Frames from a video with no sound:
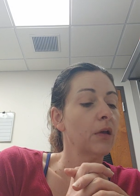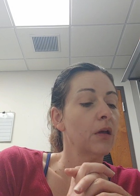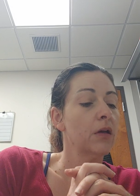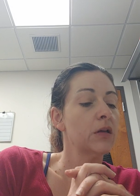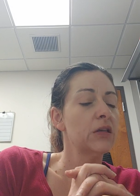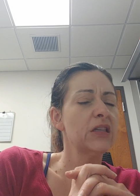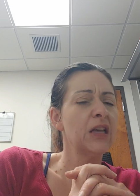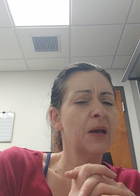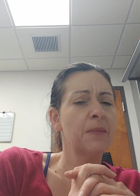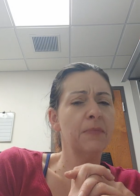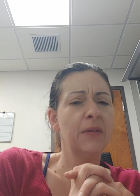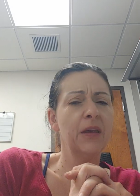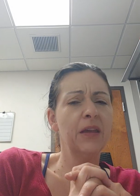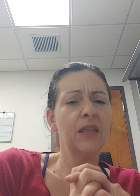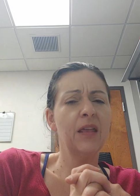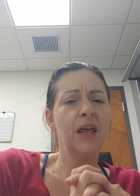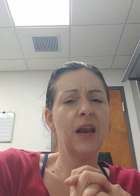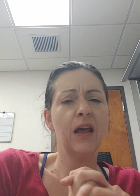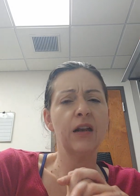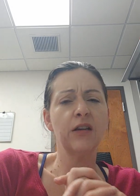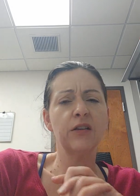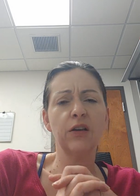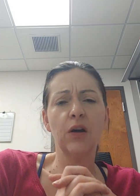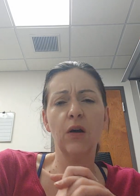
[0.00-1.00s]
Something
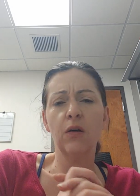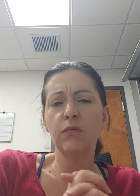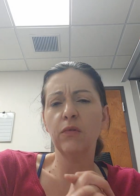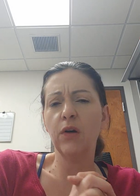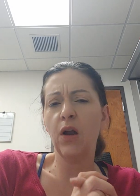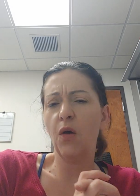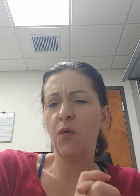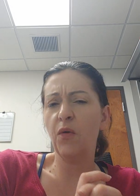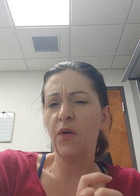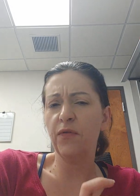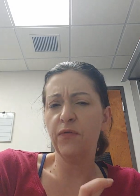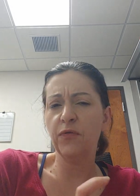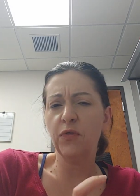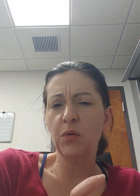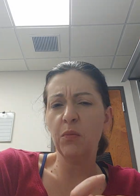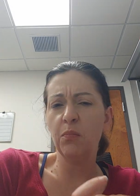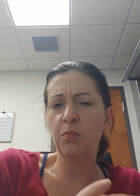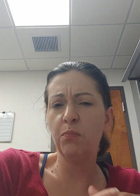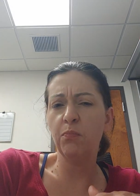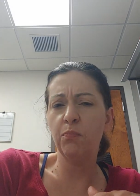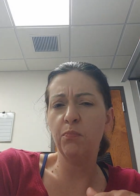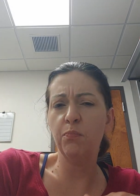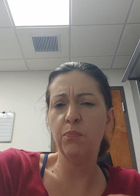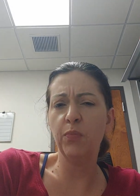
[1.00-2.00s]
that I don't know if
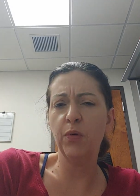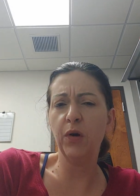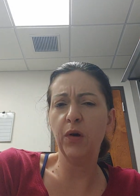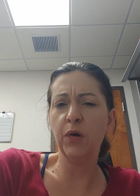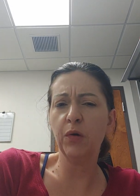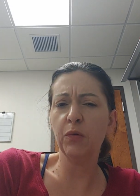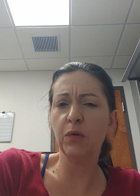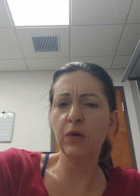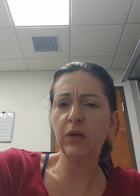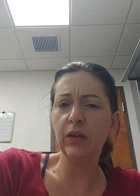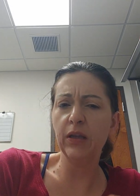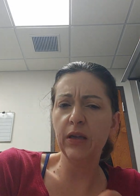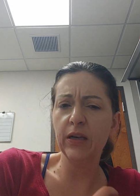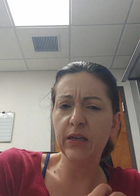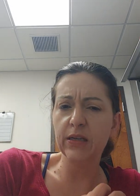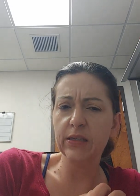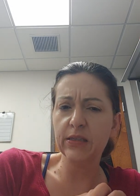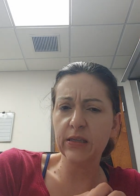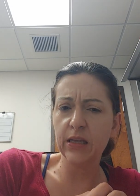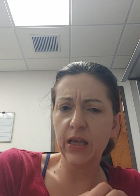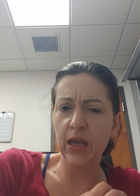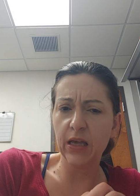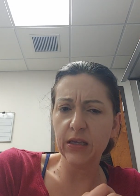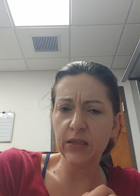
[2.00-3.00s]
the book really
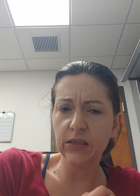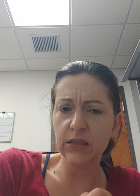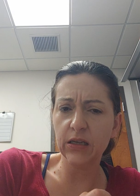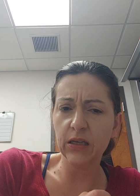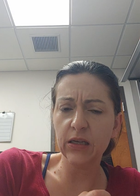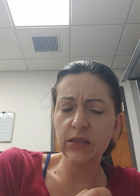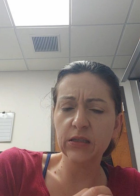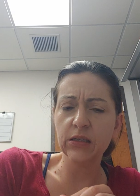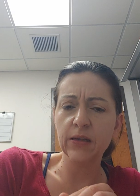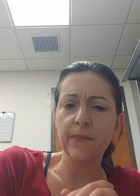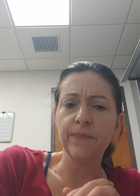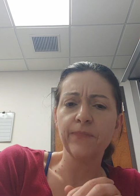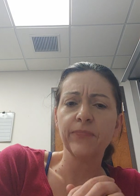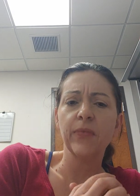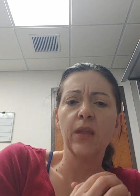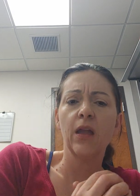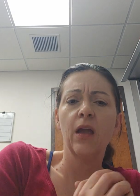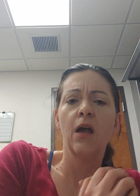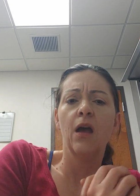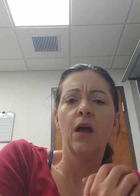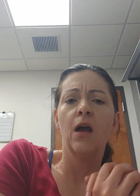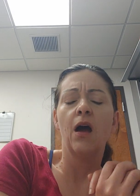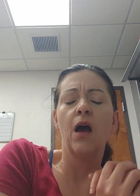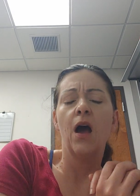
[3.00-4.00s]
discusses,
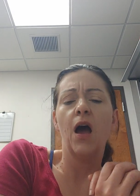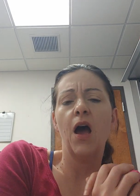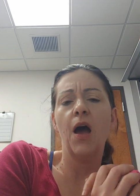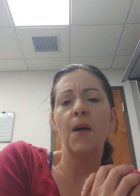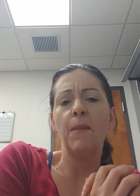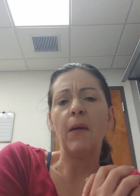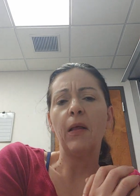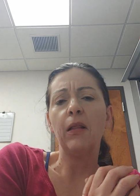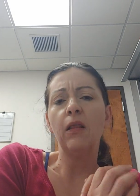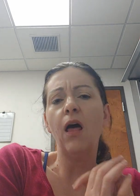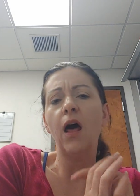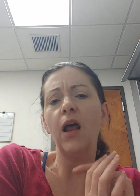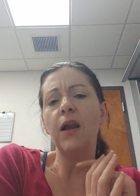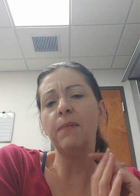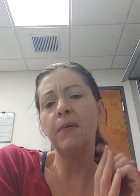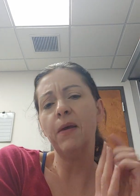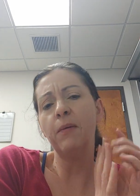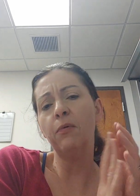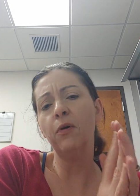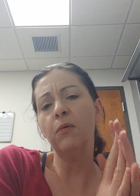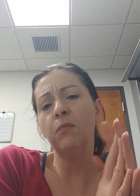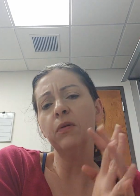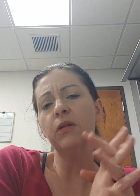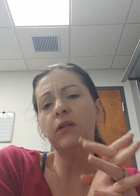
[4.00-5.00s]
a lot of
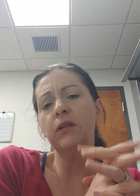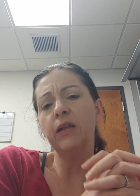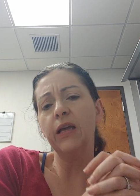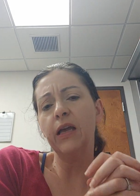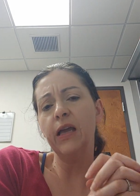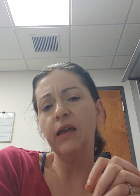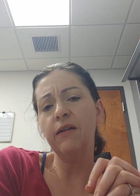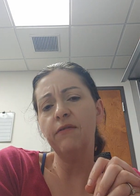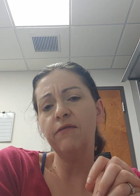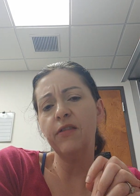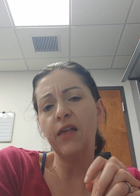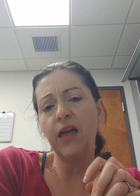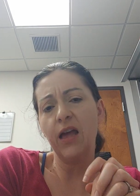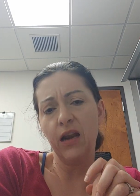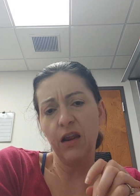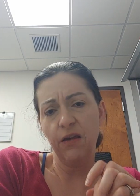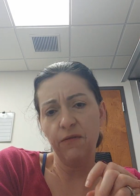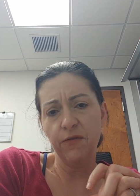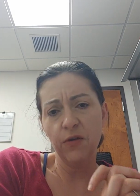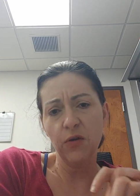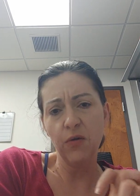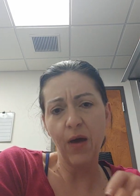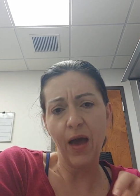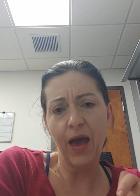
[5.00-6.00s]
people believe that
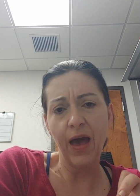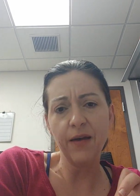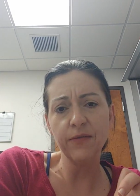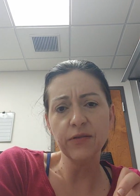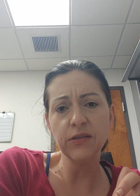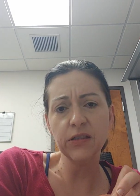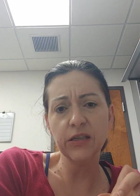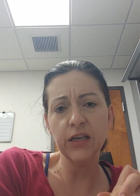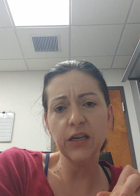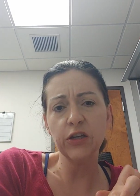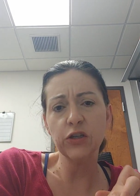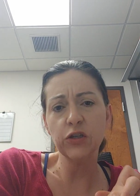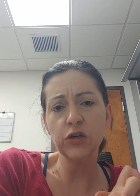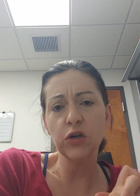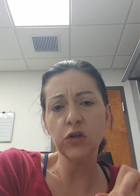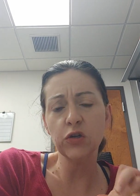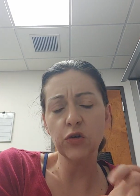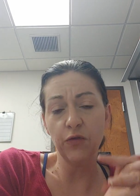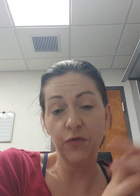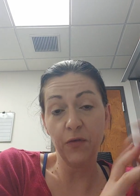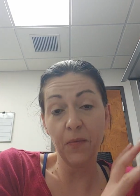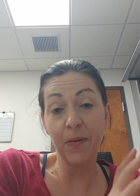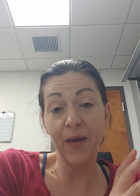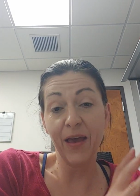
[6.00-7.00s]
if you have seizures,
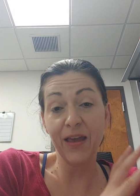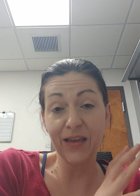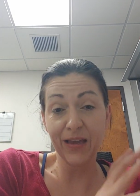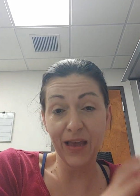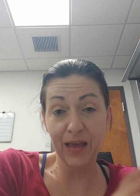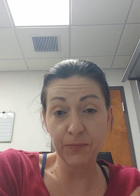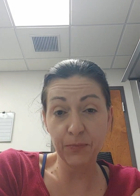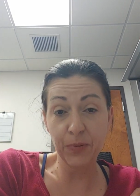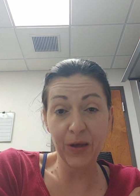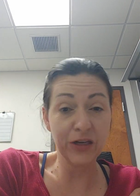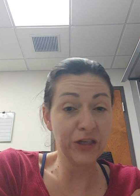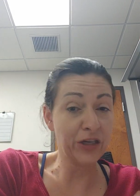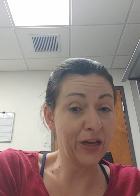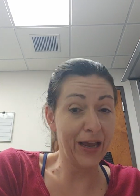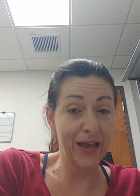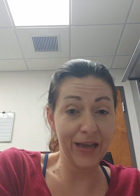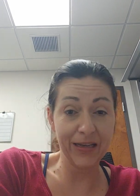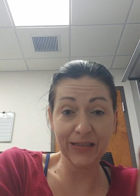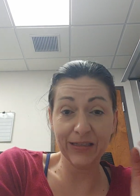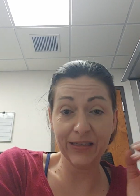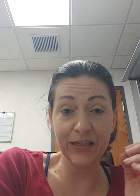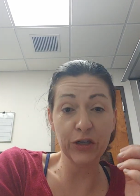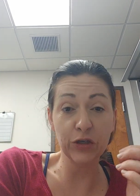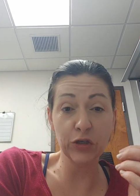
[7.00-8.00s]
or if a patient
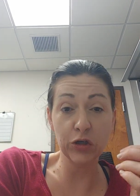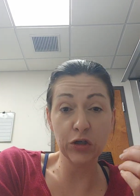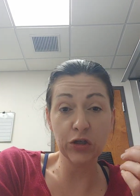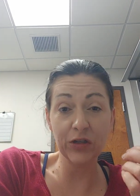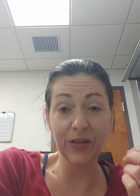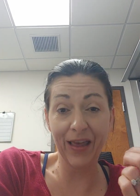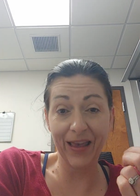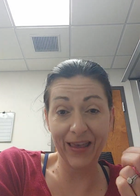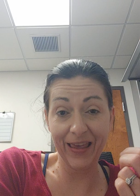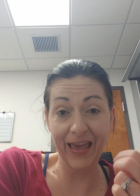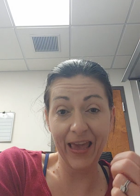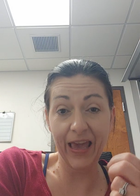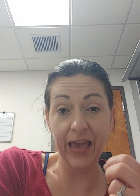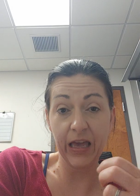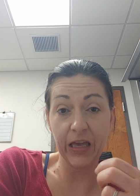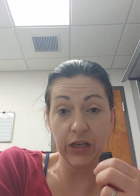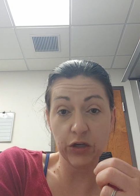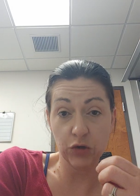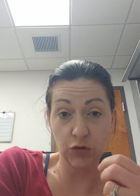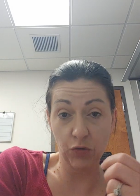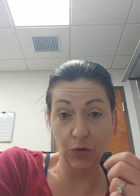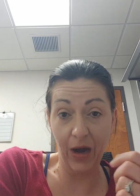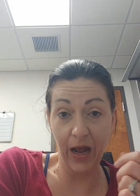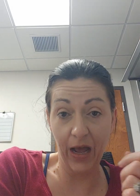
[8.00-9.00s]
has seizures, they
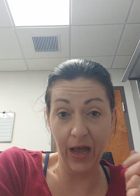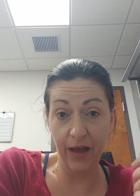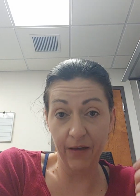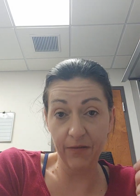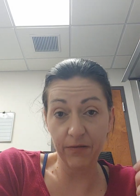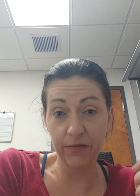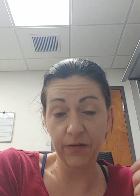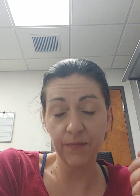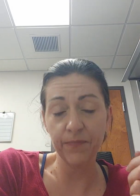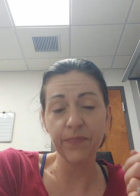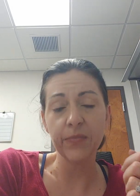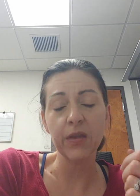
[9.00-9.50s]
can't drive.